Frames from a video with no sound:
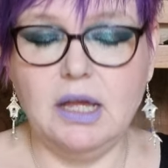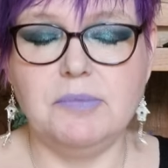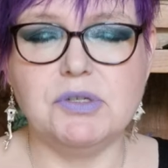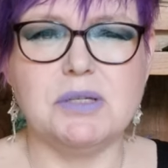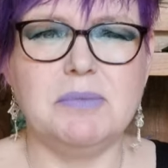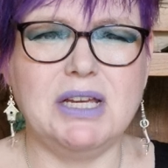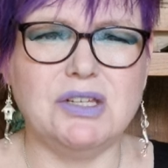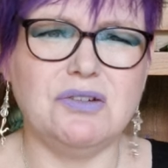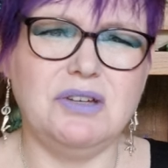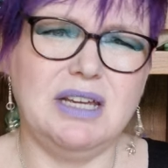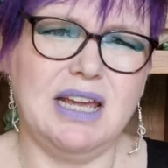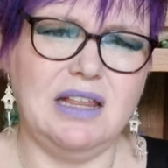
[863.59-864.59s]
Just make sure
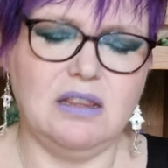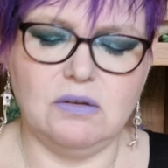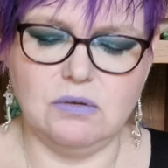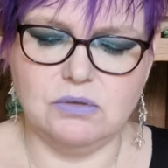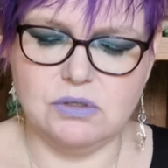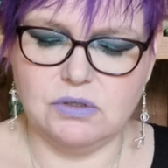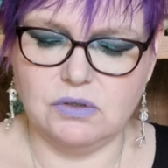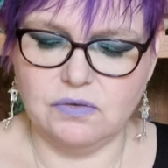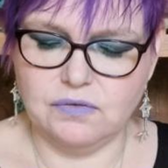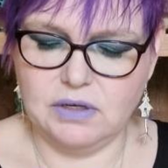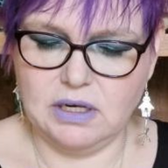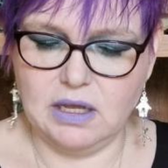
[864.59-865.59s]
you're getting the good
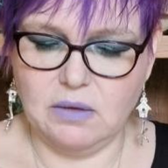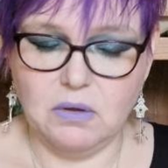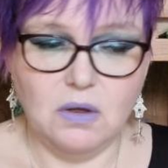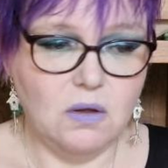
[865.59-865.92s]
stuff, you know.